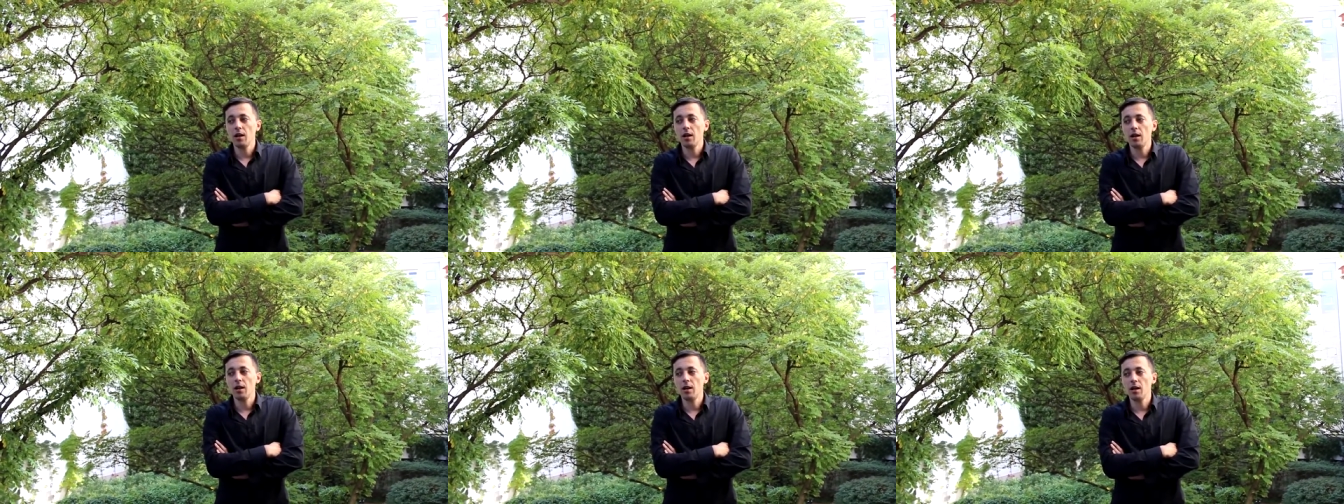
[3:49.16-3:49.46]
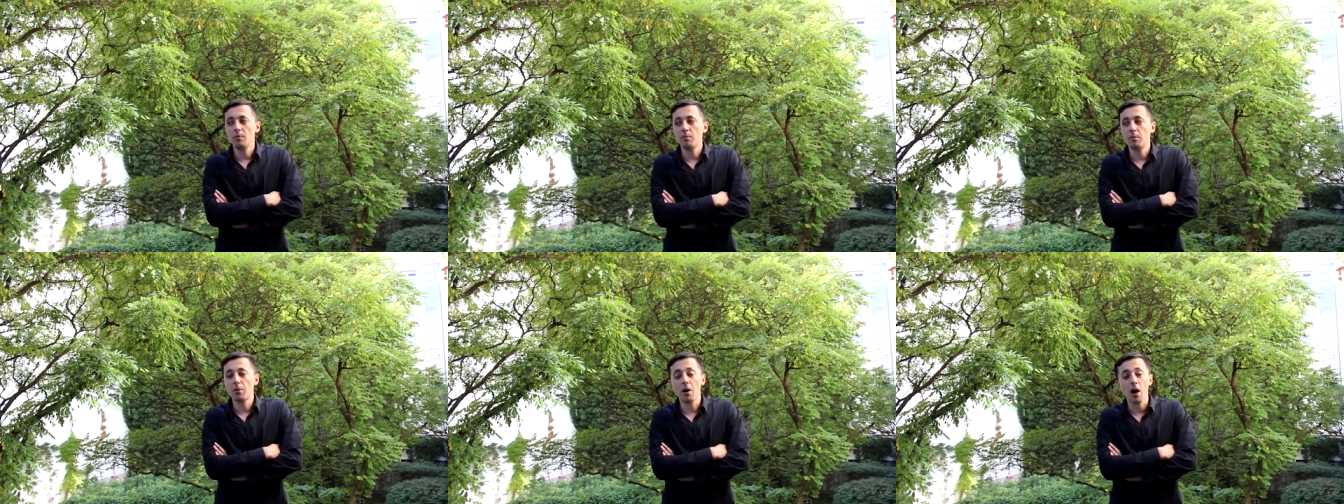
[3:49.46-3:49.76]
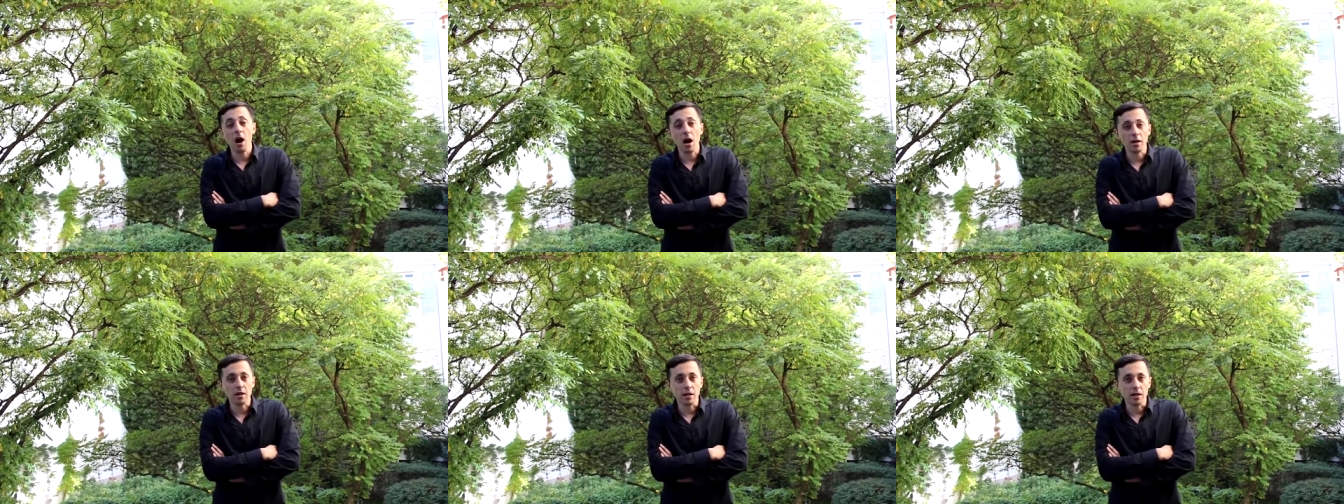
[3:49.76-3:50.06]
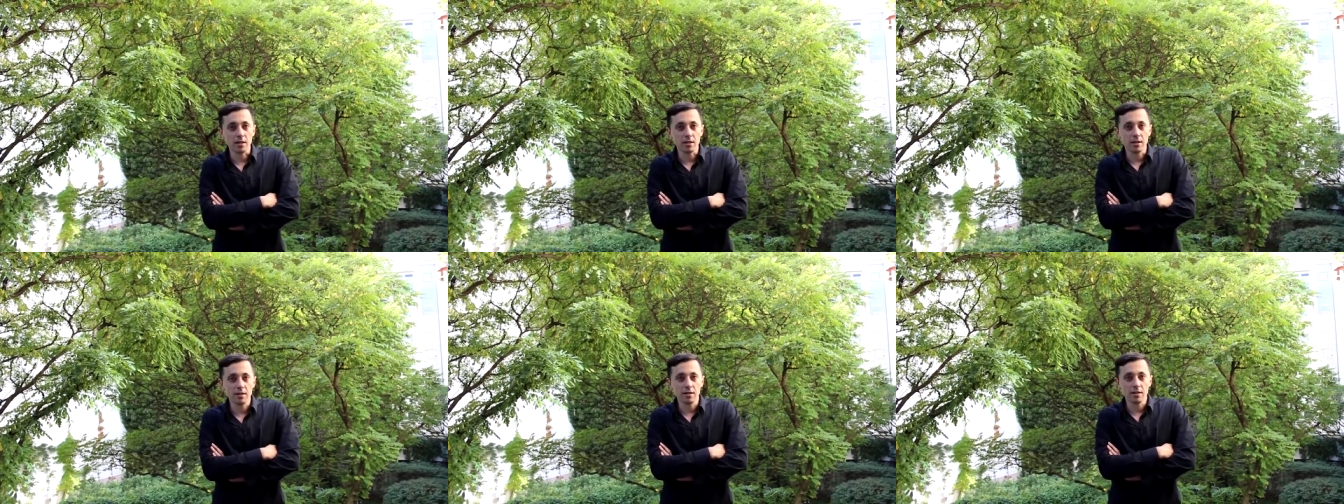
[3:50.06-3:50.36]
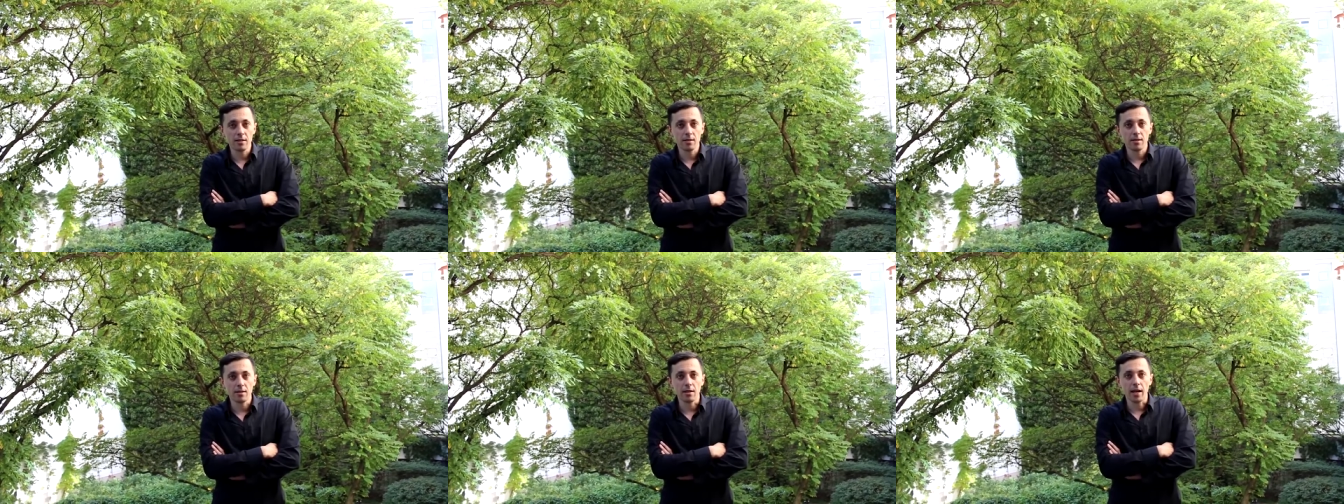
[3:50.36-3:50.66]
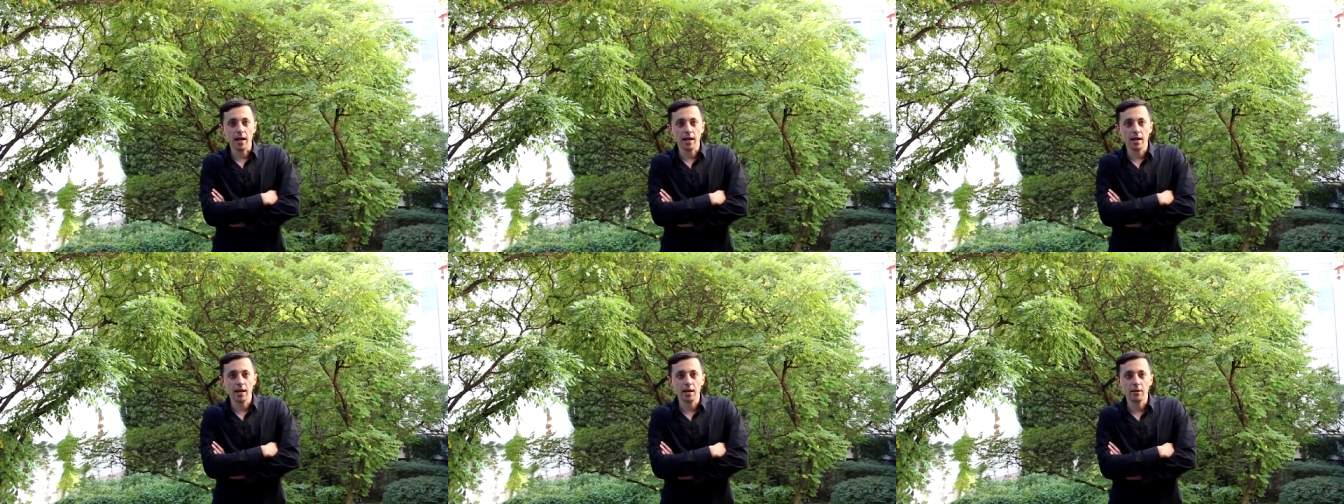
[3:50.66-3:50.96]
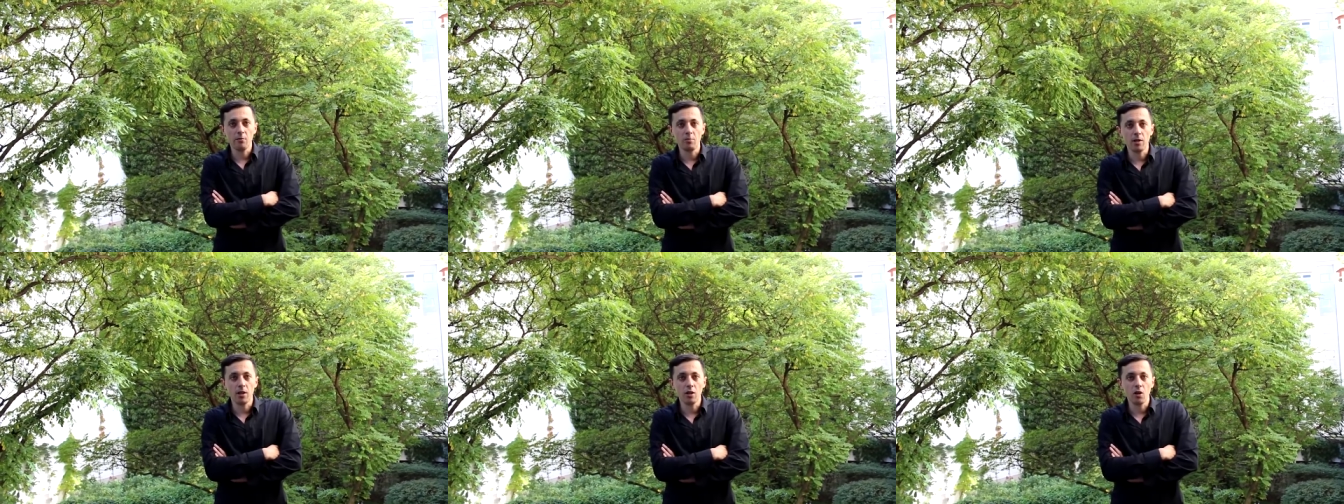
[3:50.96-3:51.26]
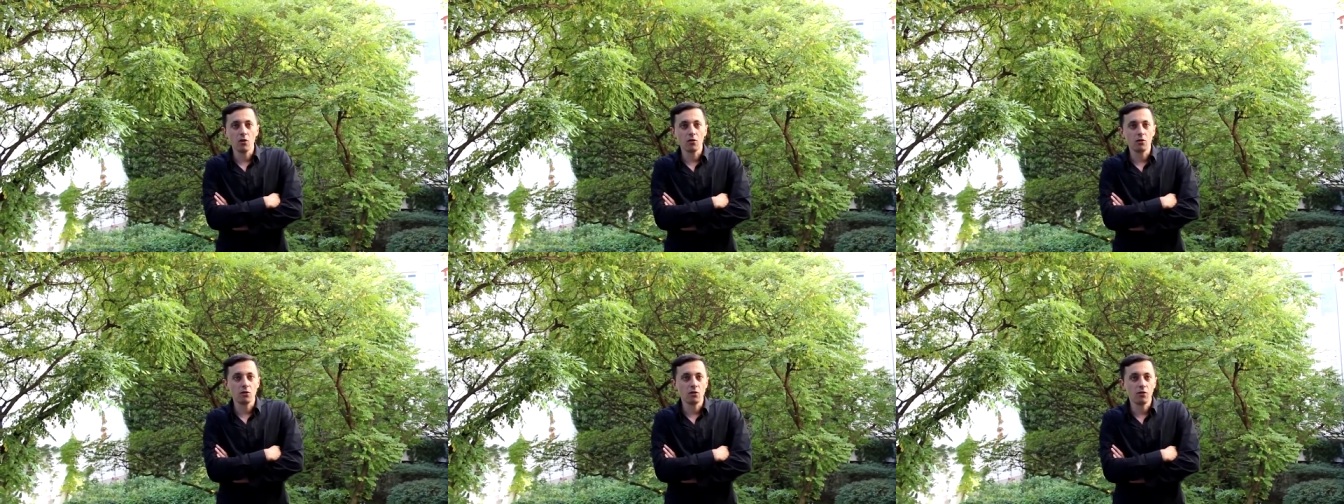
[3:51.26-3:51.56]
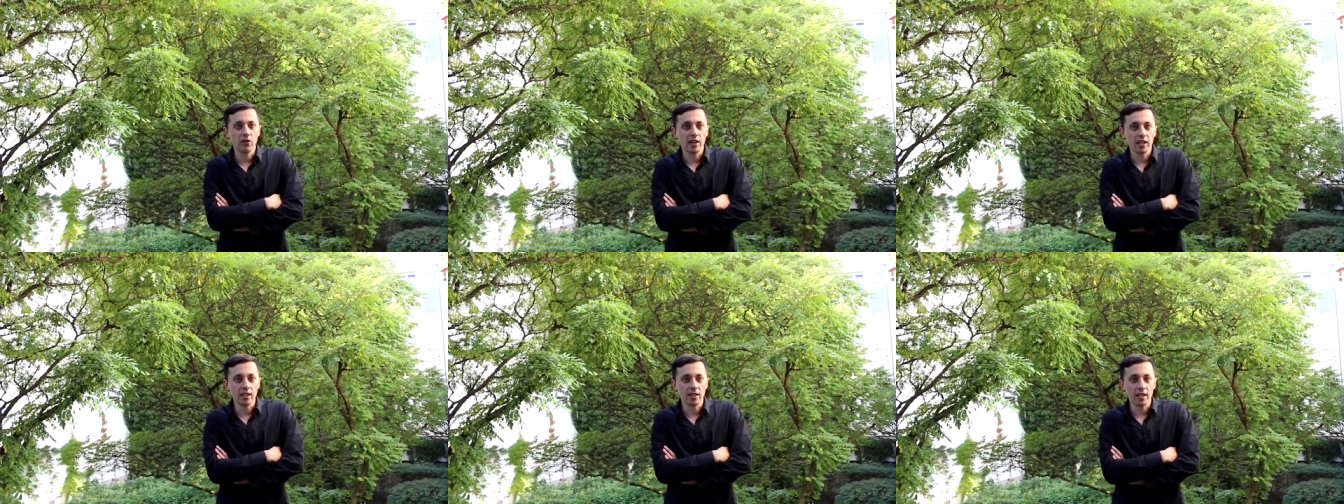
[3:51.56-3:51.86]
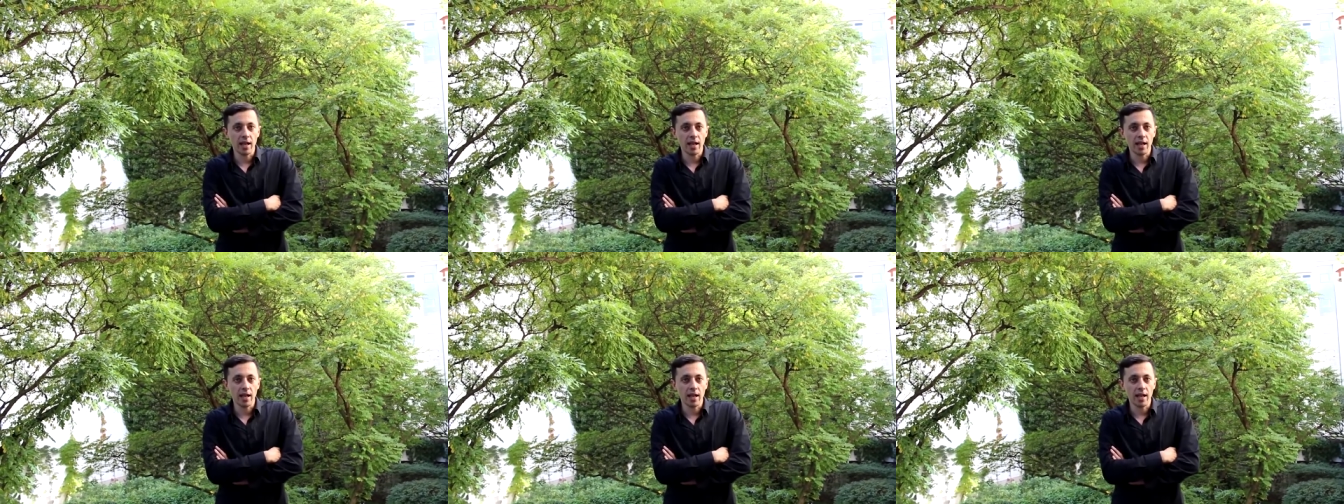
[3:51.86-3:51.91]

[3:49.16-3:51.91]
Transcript: uh, products that can be also very